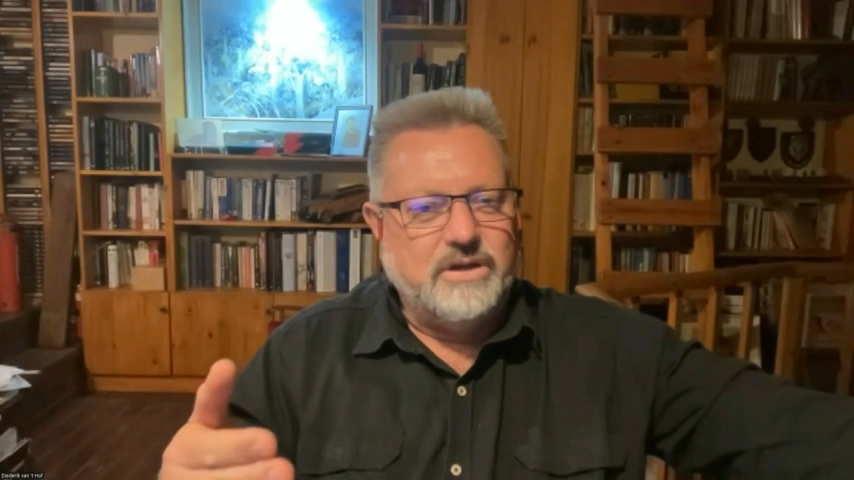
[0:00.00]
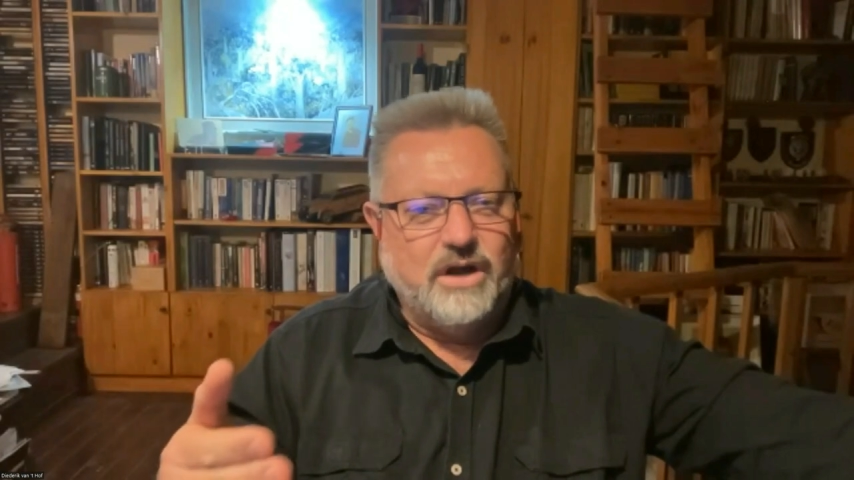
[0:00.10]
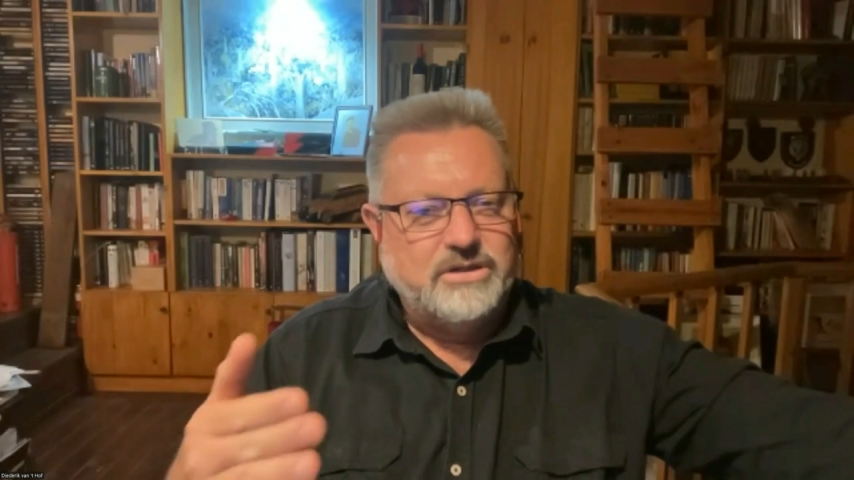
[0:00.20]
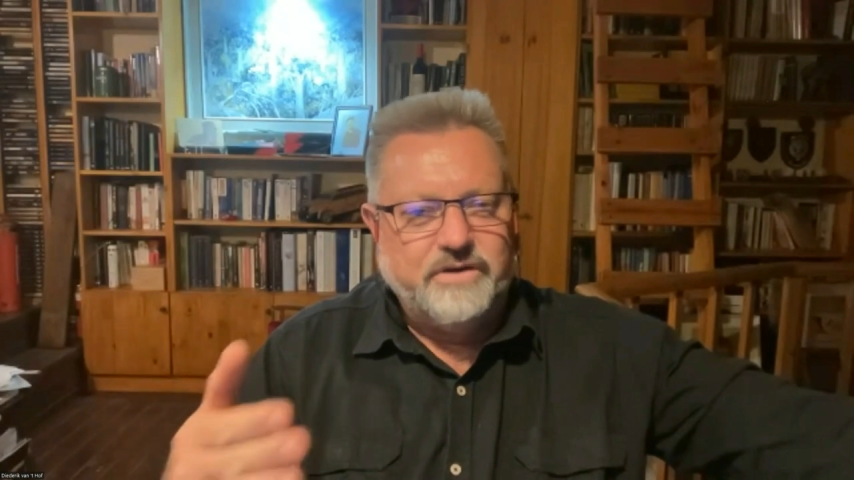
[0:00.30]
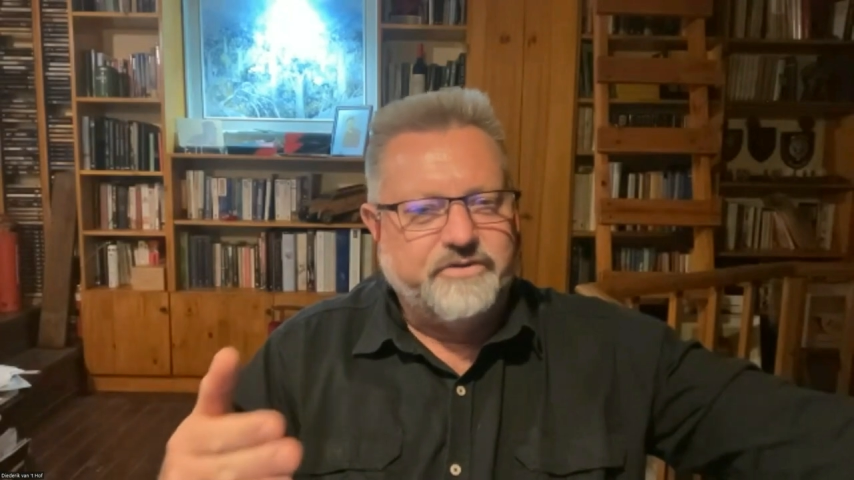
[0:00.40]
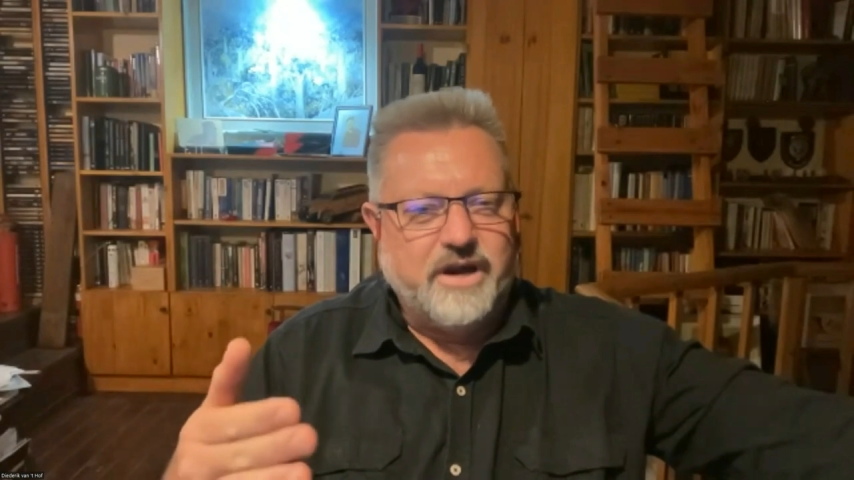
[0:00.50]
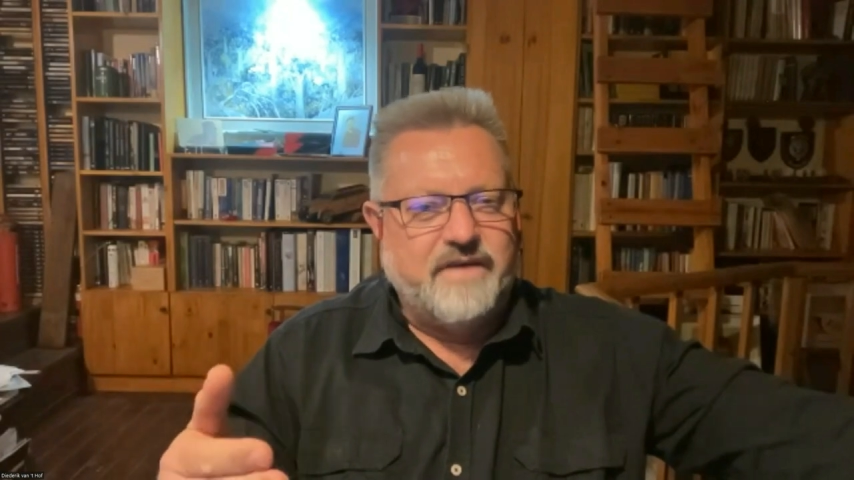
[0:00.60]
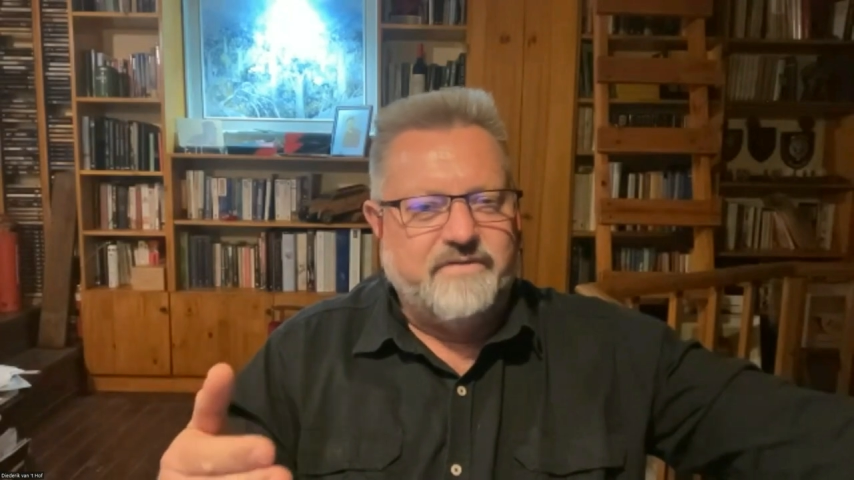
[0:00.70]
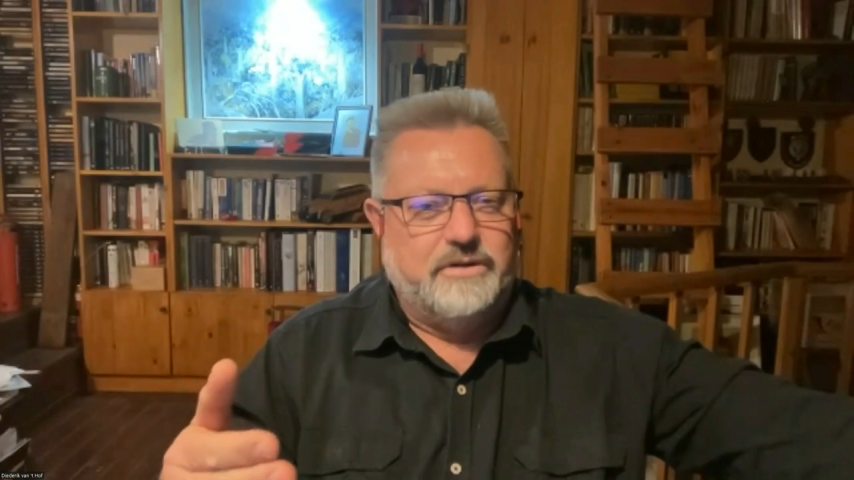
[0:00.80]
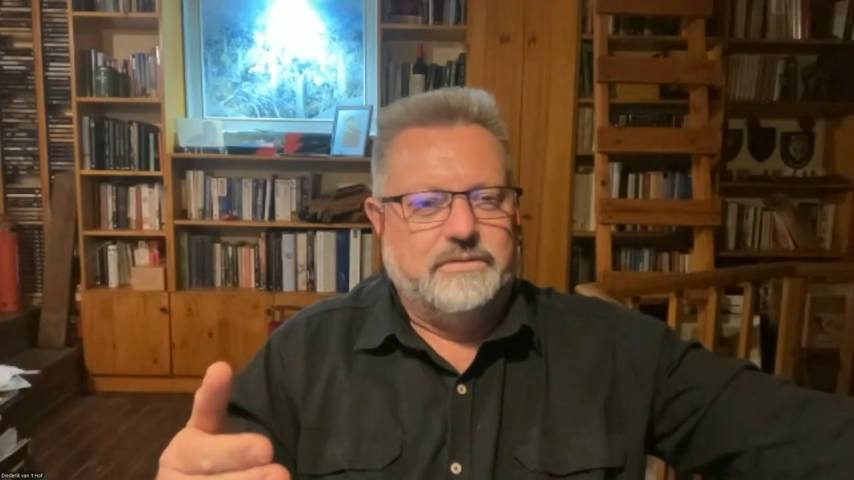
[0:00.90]
are different
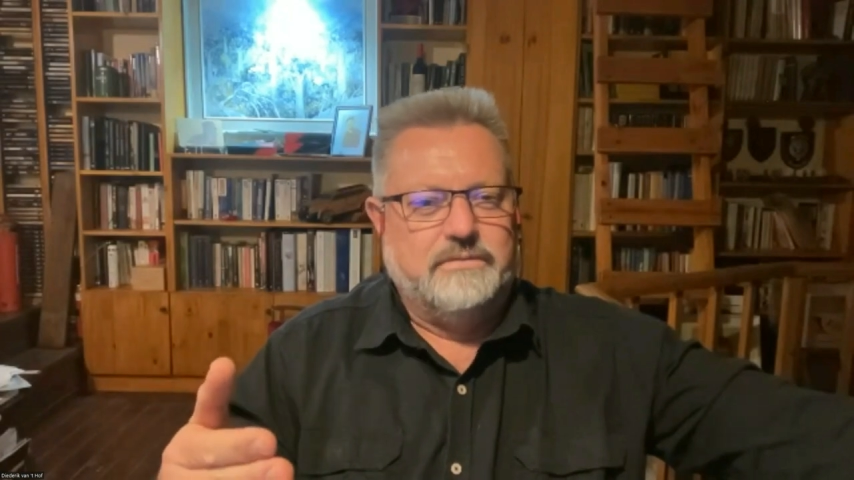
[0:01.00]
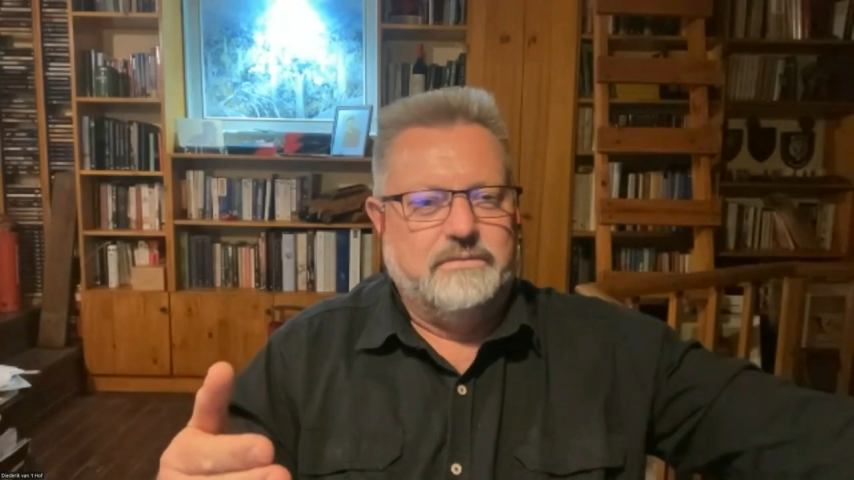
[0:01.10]
level.